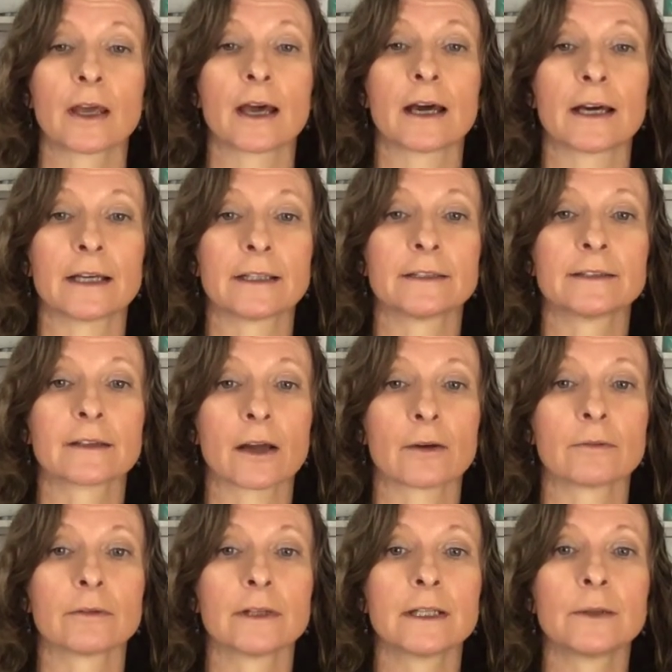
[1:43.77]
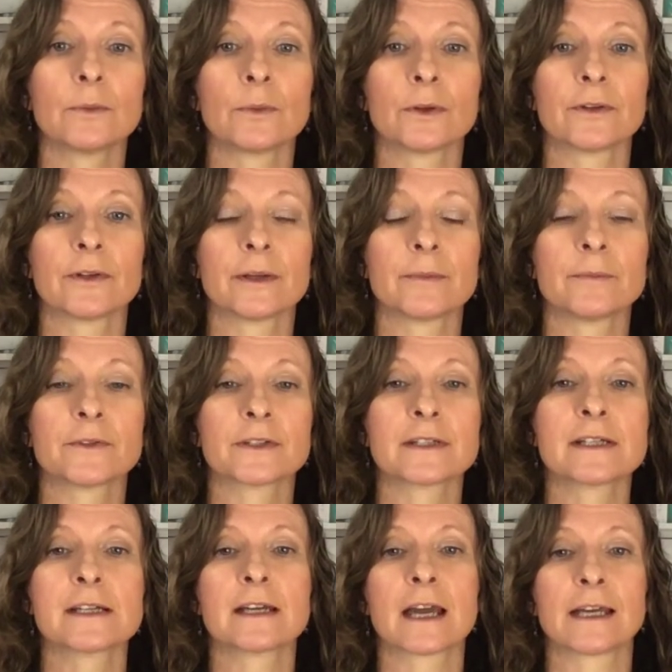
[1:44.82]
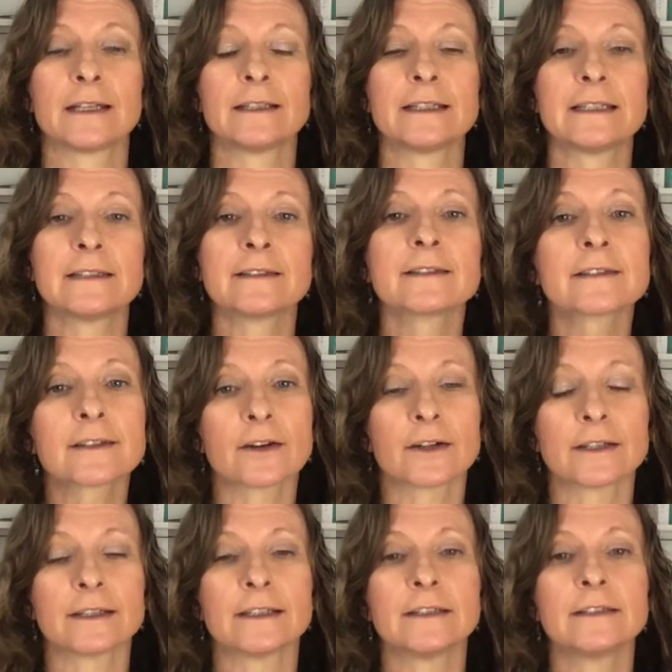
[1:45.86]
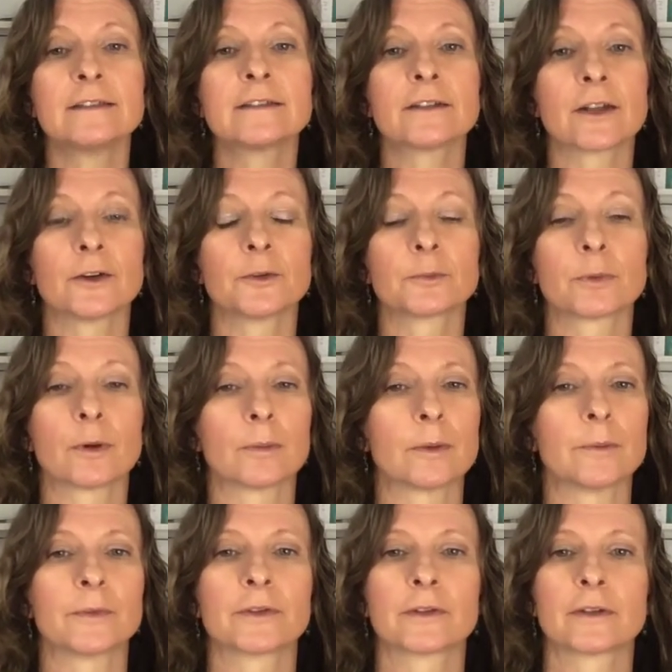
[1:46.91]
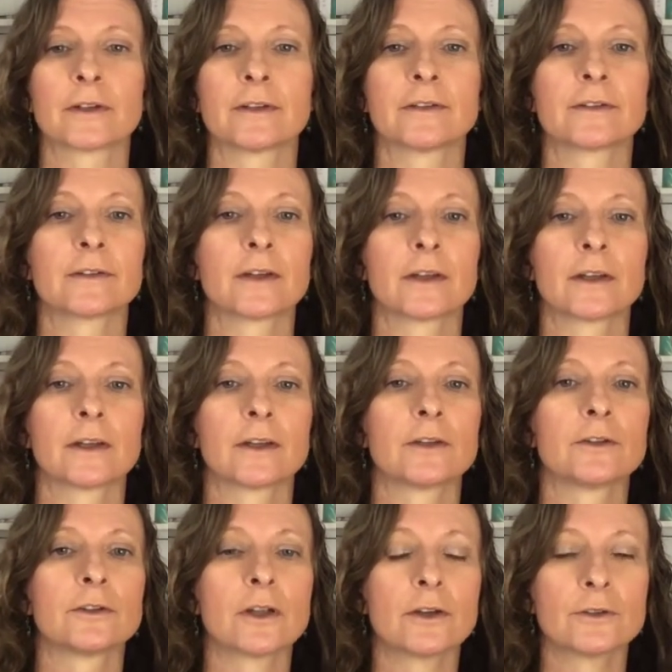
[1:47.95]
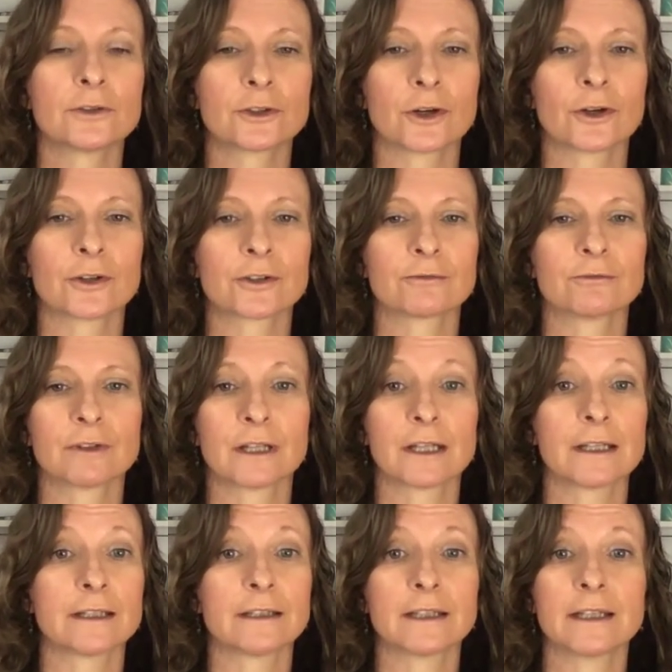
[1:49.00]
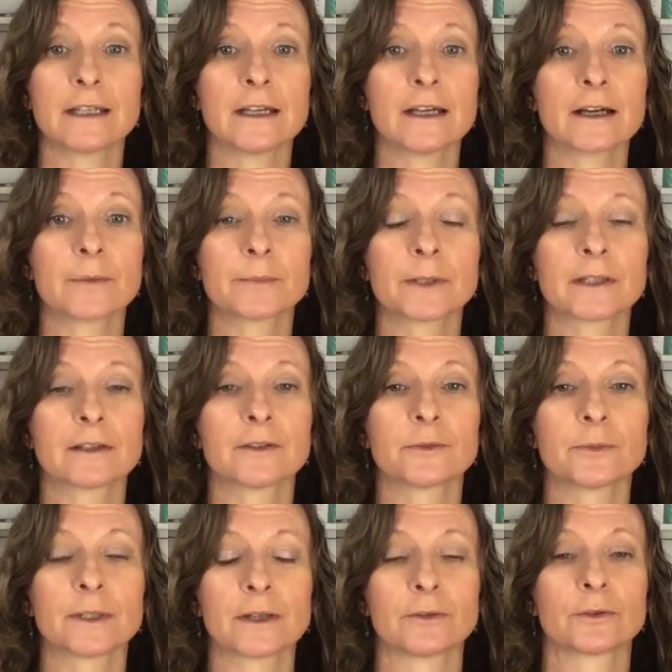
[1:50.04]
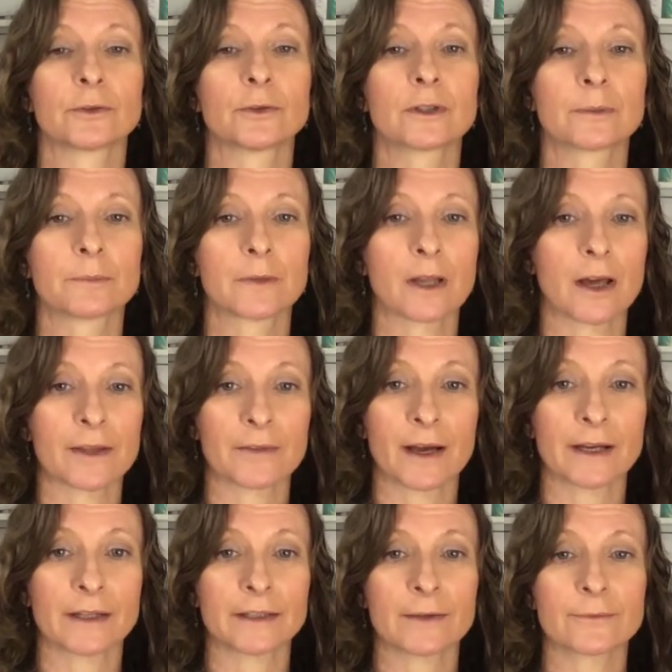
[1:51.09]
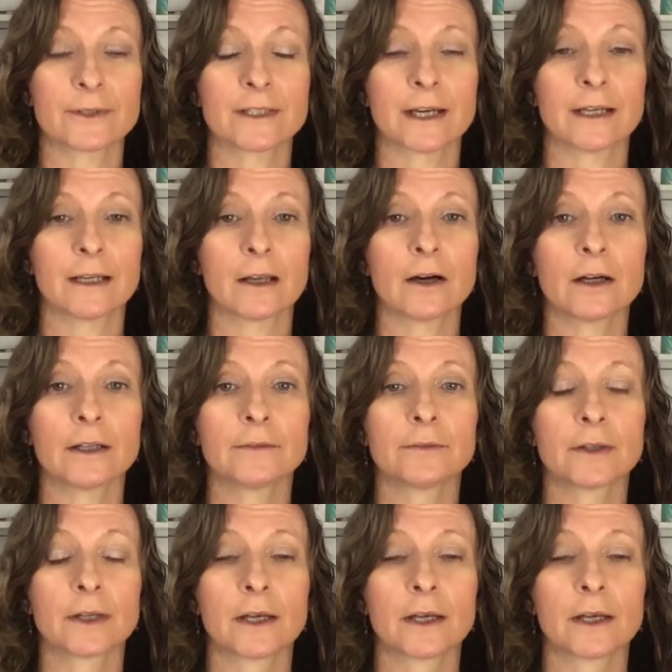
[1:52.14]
And I really want them to gain insight into those problems. There's no jargon really in here because we don't talk like that in everyday life.